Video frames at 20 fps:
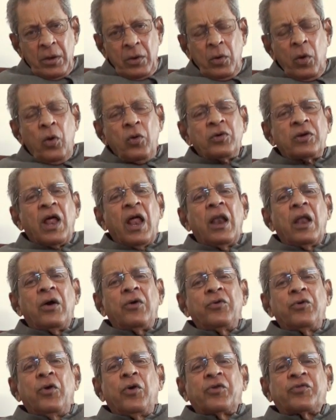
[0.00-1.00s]
Don't
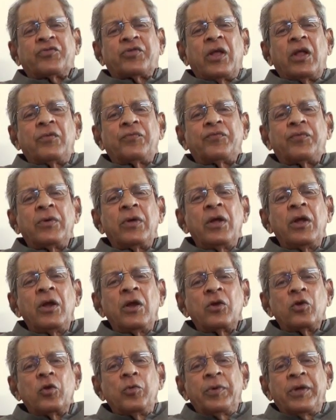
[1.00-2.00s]
allow yourself
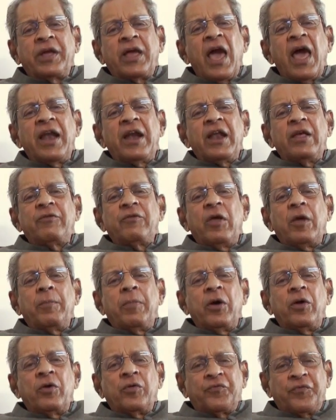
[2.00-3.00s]
to be carried away
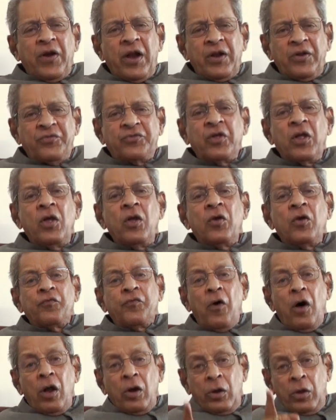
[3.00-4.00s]
by your friends.
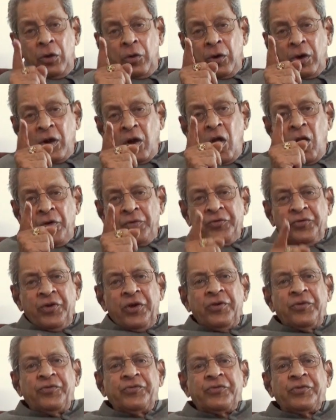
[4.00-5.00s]
Follow your
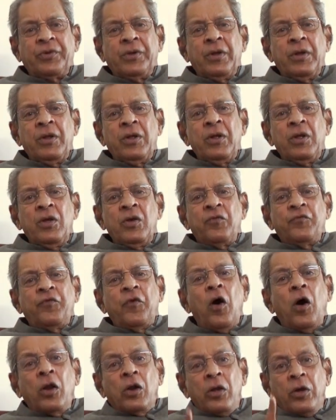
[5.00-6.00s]
conscience.
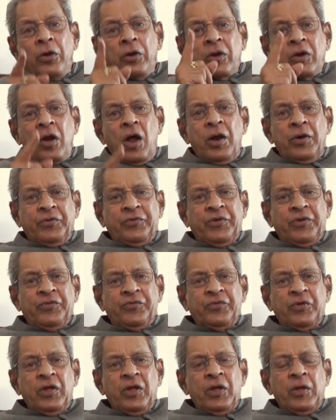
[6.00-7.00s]
Follow your
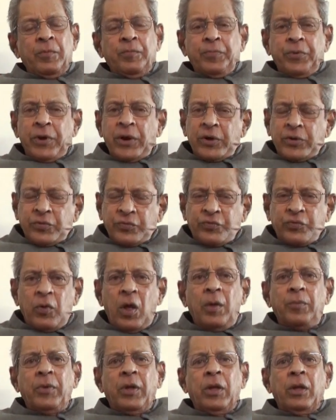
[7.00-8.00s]
conscience. Pray to
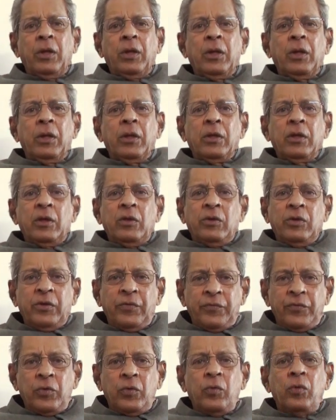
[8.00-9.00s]
Swami, he will
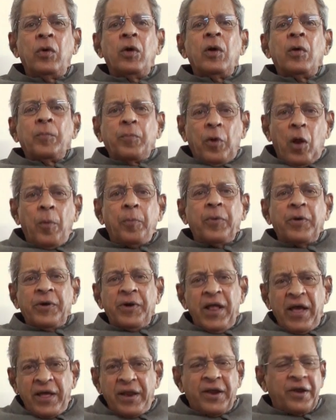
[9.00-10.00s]
give you proper
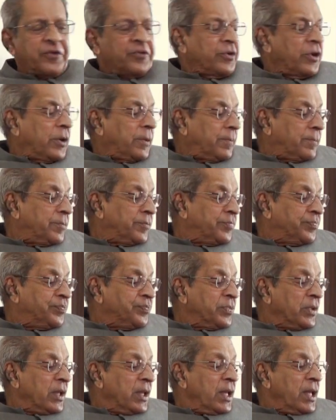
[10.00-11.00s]
direction.
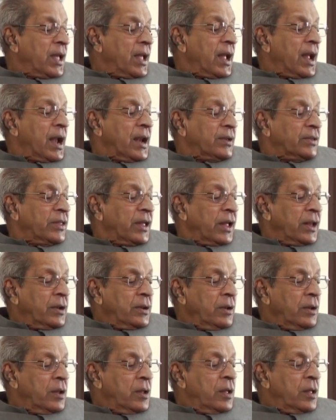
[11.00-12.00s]
And
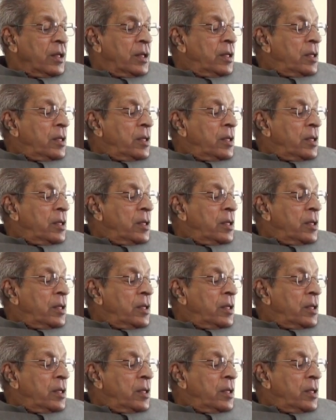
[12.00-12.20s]
then,